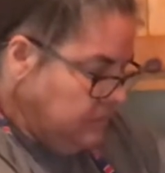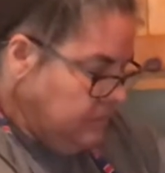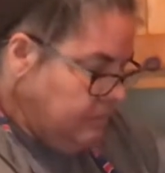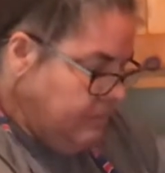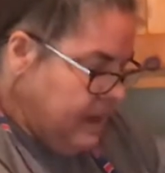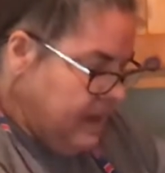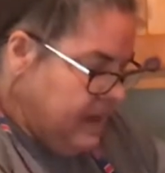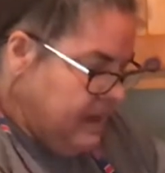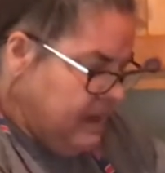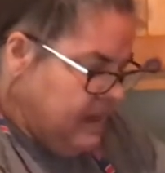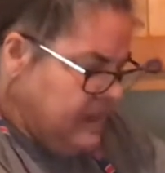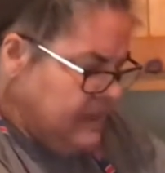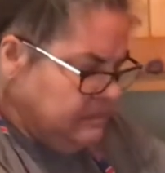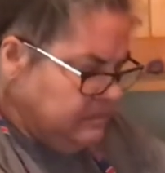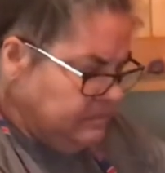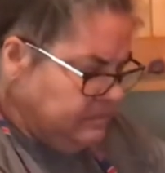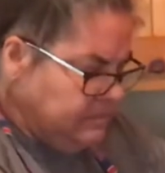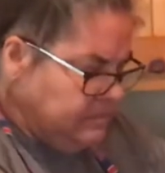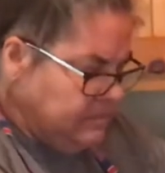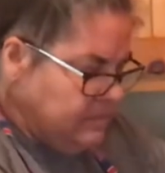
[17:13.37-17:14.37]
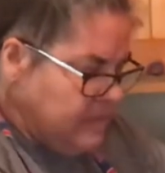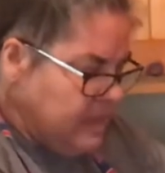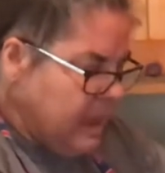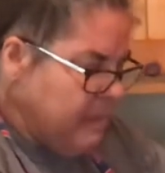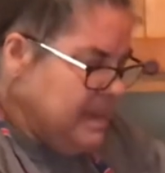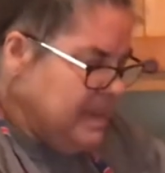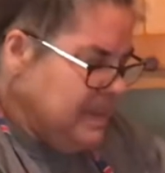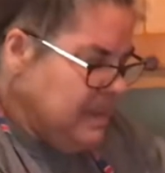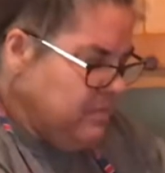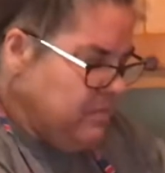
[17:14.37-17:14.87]
But, I
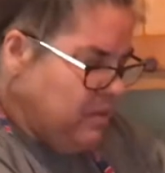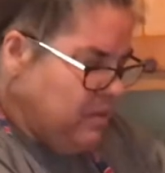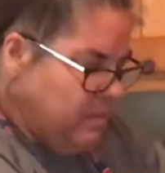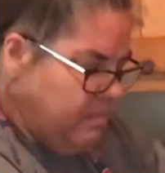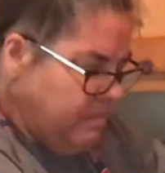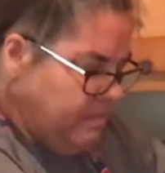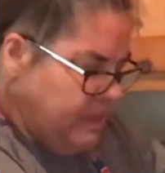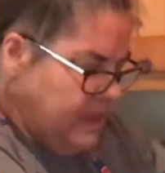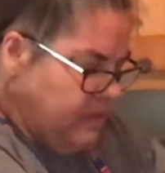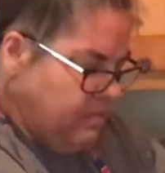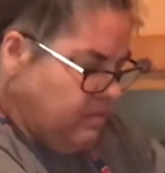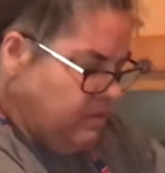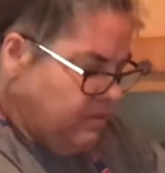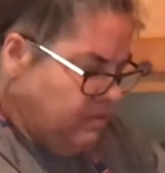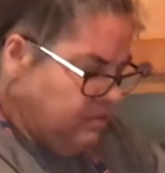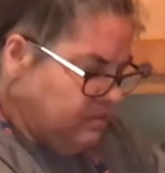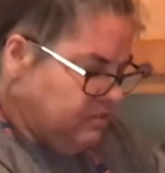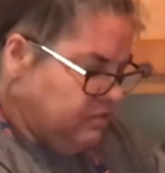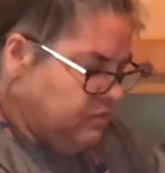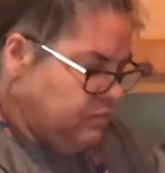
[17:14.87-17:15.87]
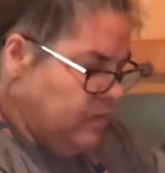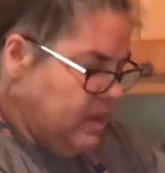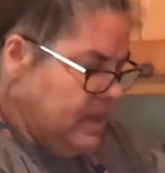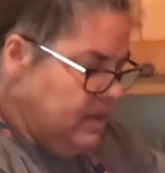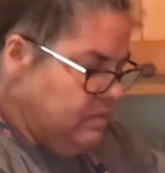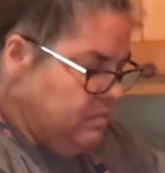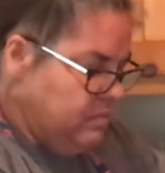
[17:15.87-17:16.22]
mean, it won't be real sweet